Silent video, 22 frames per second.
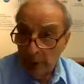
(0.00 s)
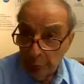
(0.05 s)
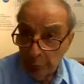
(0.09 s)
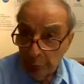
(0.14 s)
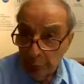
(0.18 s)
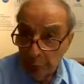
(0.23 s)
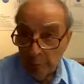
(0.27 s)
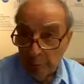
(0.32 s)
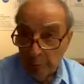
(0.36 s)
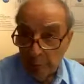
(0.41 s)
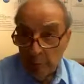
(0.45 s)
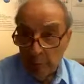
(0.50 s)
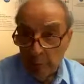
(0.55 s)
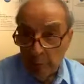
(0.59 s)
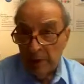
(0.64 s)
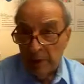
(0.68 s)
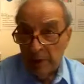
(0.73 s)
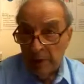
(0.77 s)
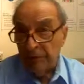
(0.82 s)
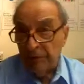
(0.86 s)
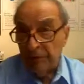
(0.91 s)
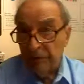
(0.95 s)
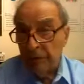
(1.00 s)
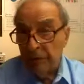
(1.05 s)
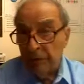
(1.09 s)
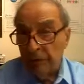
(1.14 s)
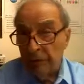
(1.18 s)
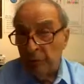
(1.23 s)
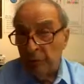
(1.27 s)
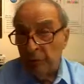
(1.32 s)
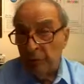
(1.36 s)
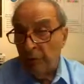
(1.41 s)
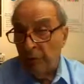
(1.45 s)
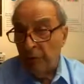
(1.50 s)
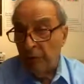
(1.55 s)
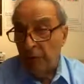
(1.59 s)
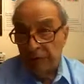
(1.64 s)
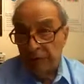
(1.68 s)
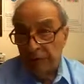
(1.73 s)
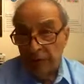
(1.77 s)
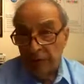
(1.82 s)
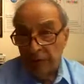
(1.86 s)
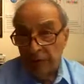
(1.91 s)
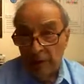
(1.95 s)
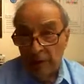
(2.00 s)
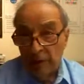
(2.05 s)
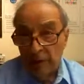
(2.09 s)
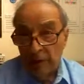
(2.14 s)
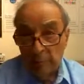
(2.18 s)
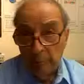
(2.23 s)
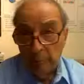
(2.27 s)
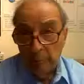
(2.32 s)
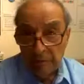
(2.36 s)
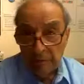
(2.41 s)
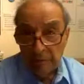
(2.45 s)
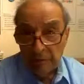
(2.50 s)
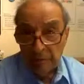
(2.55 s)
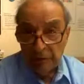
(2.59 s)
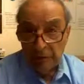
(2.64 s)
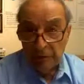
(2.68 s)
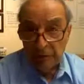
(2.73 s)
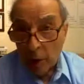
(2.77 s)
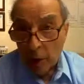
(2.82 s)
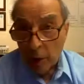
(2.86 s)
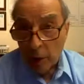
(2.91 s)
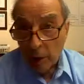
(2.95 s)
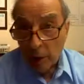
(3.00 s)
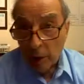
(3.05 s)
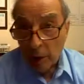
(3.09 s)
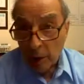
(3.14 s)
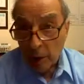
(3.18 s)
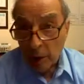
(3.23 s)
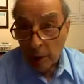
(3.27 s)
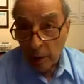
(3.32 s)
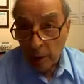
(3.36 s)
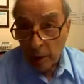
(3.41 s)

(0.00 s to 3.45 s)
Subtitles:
self-insured, high-end kitchen